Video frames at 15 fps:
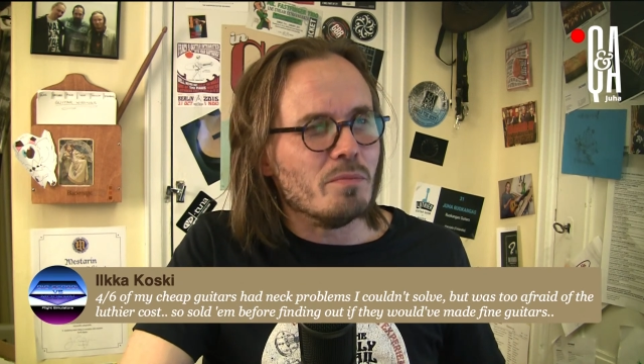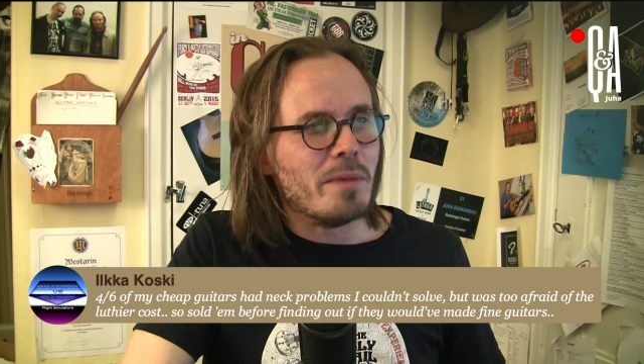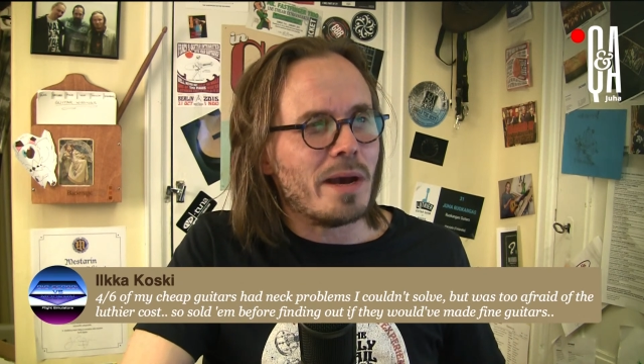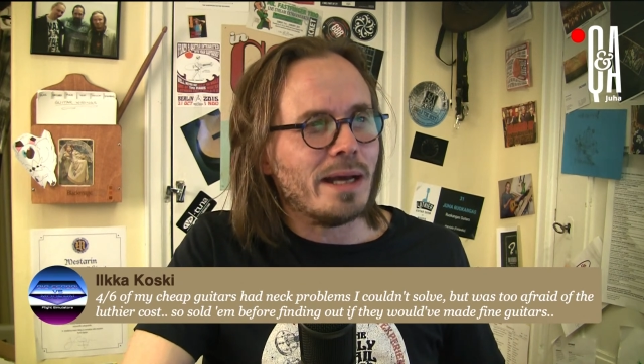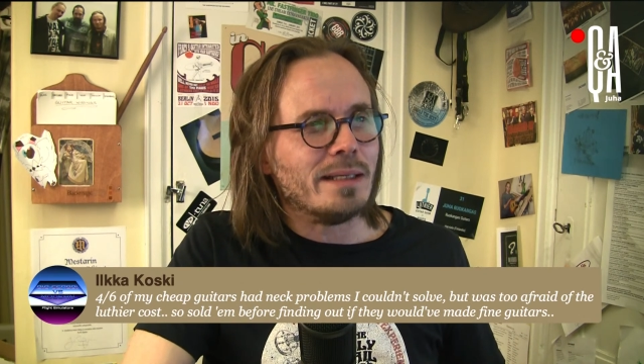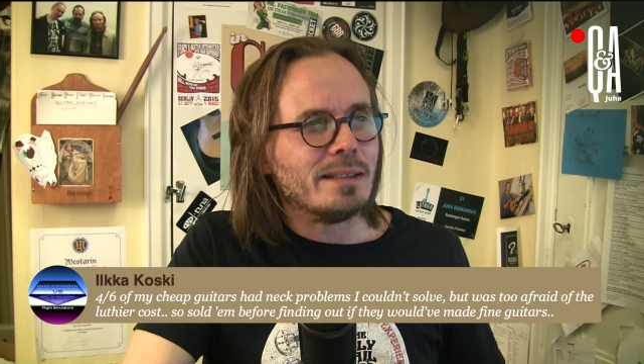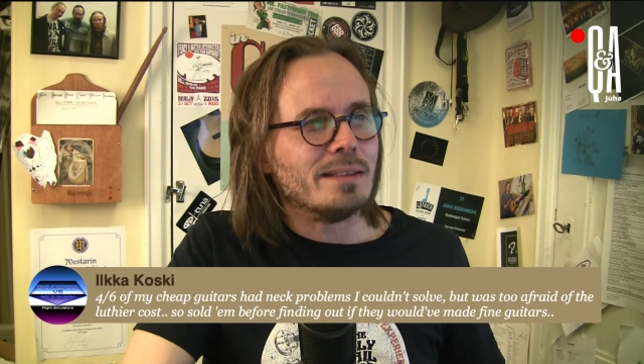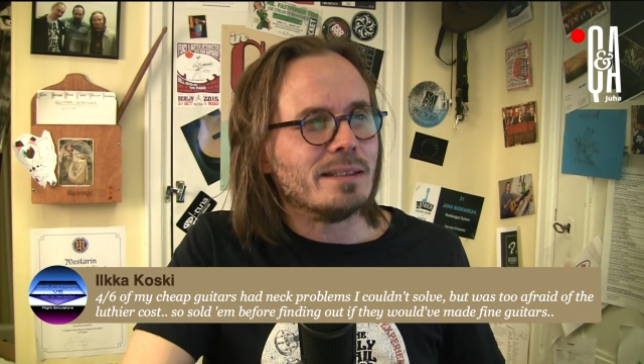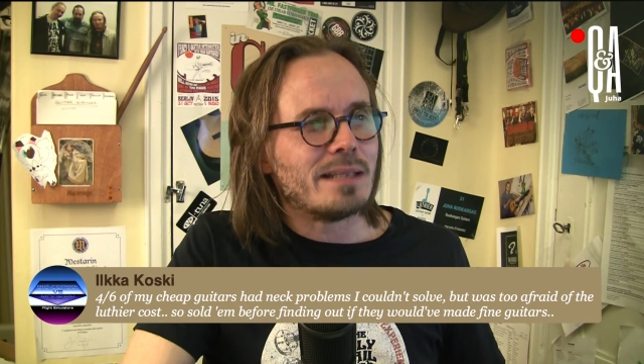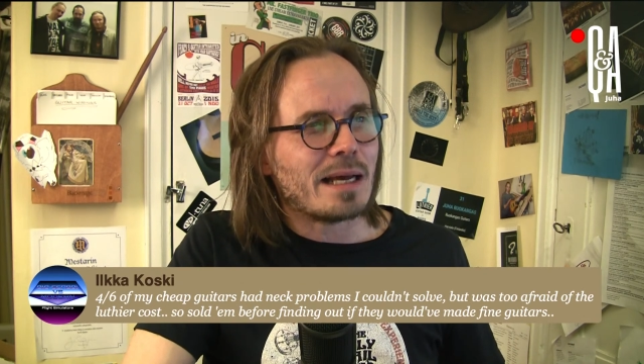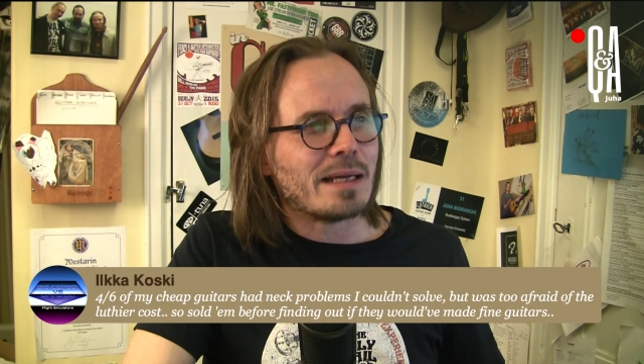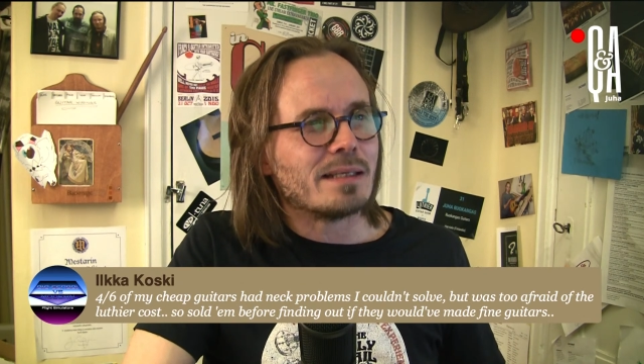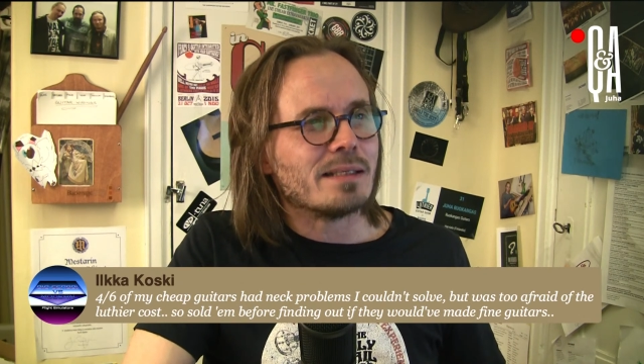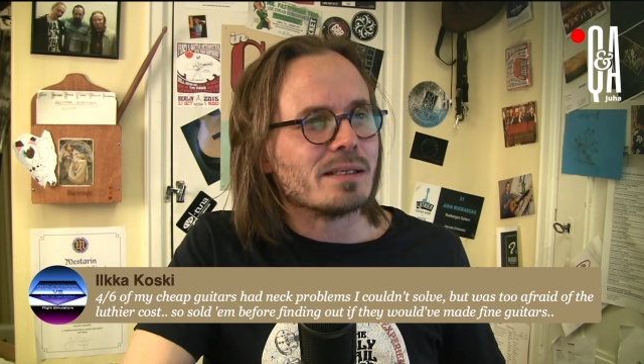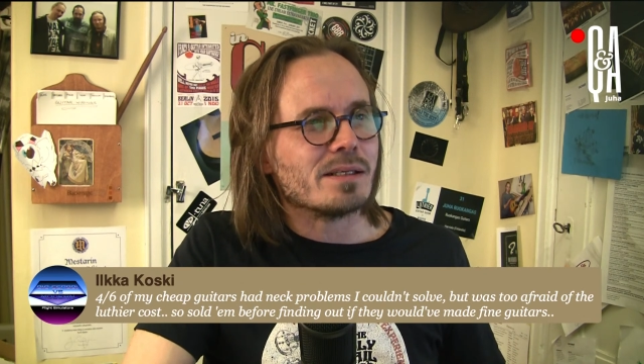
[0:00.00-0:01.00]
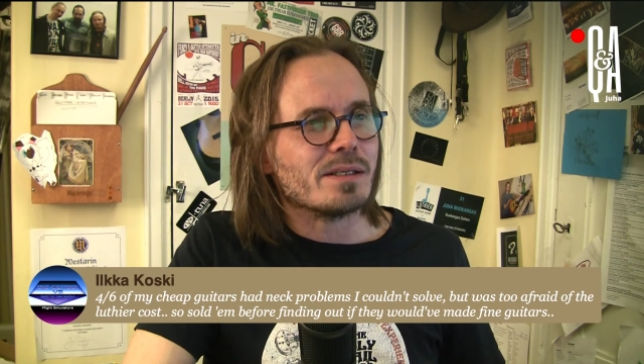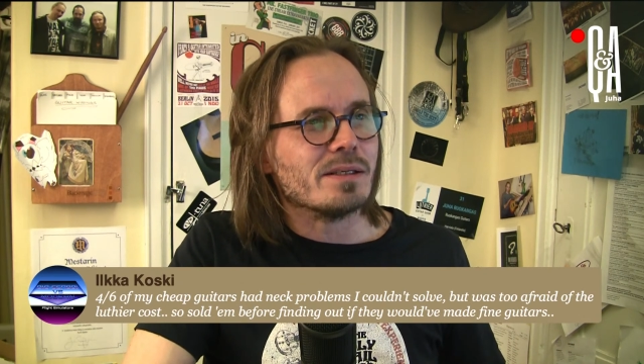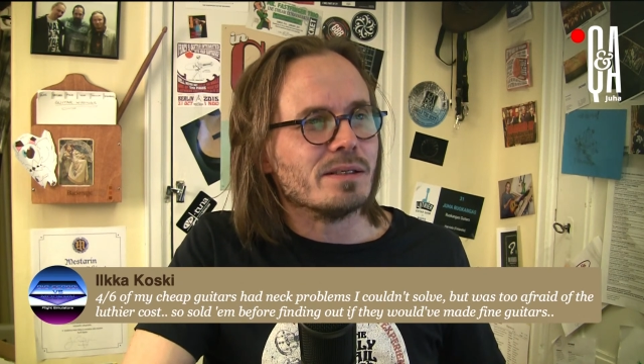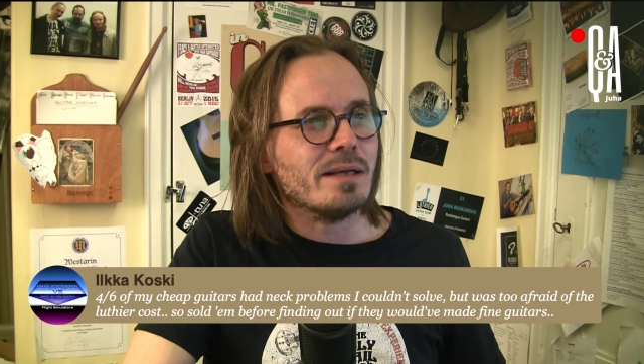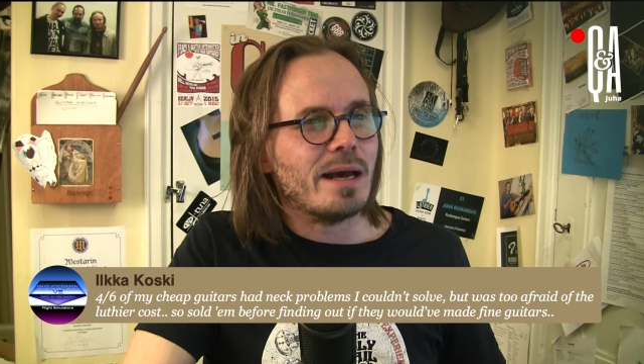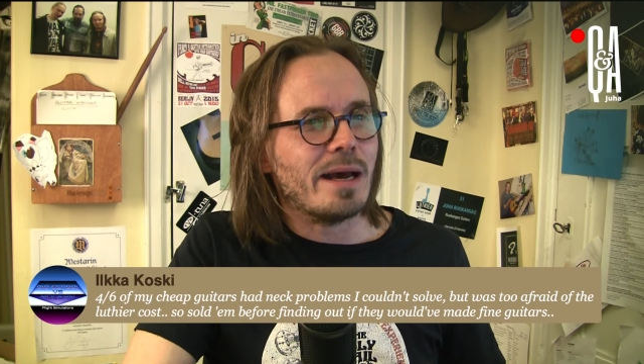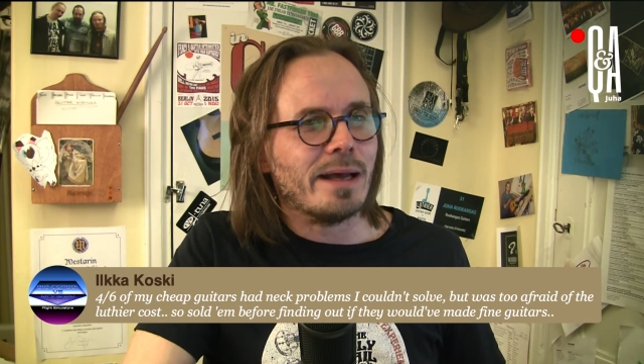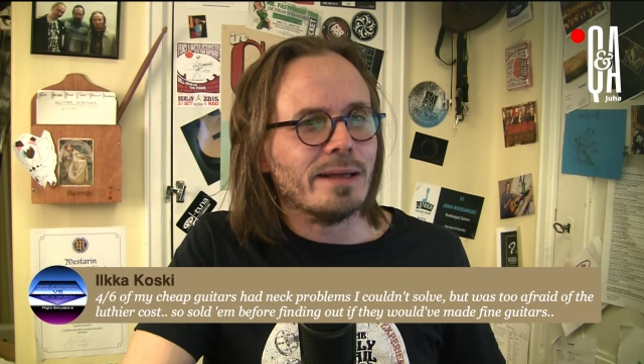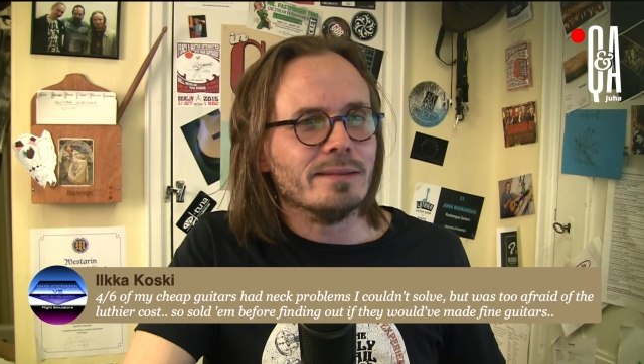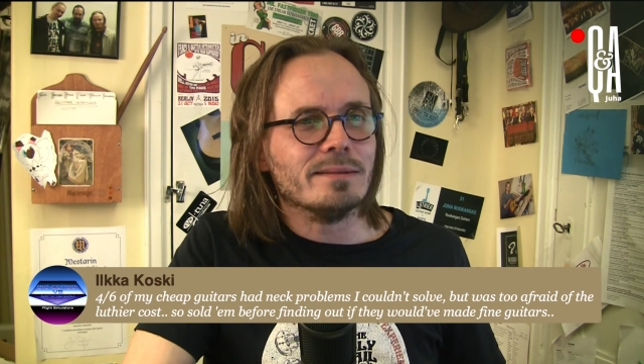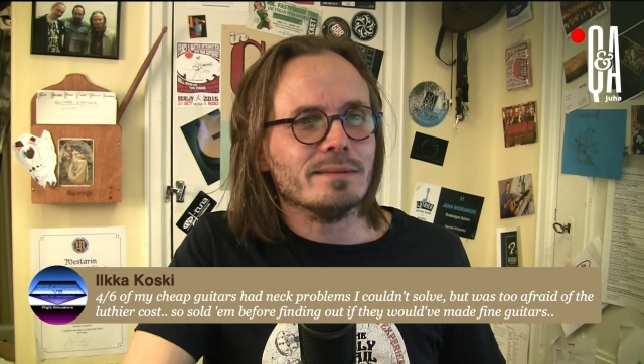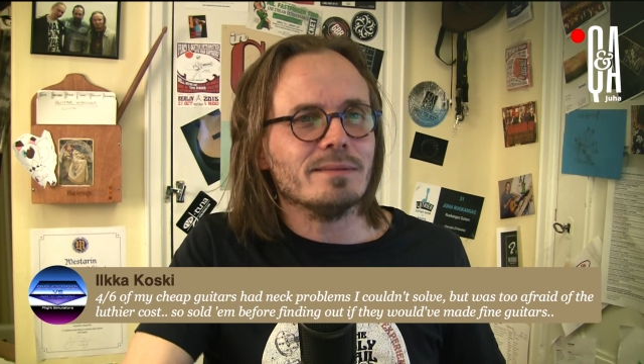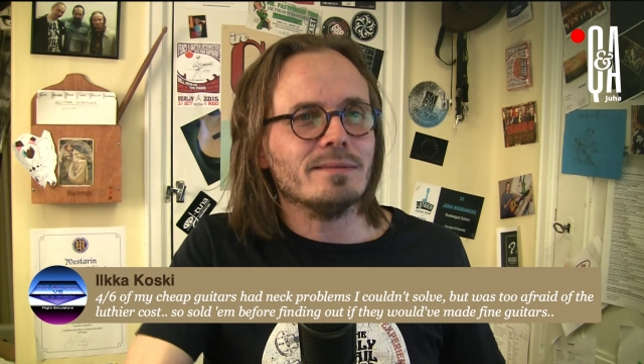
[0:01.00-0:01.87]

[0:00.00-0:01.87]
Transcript: made that decision, and